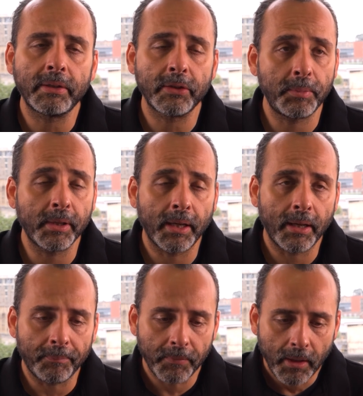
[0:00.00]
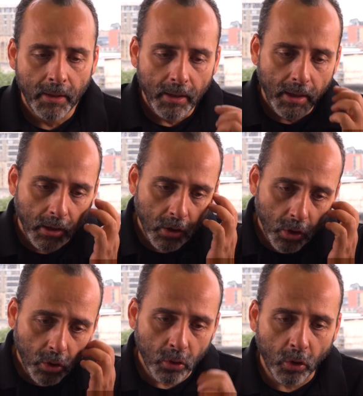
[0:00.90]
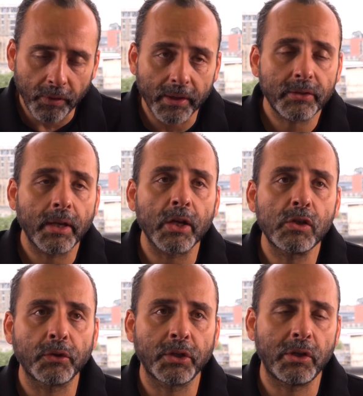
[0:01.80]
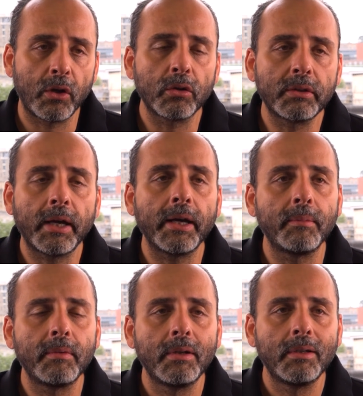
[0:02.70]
It has been a, a a goal of research for such a long time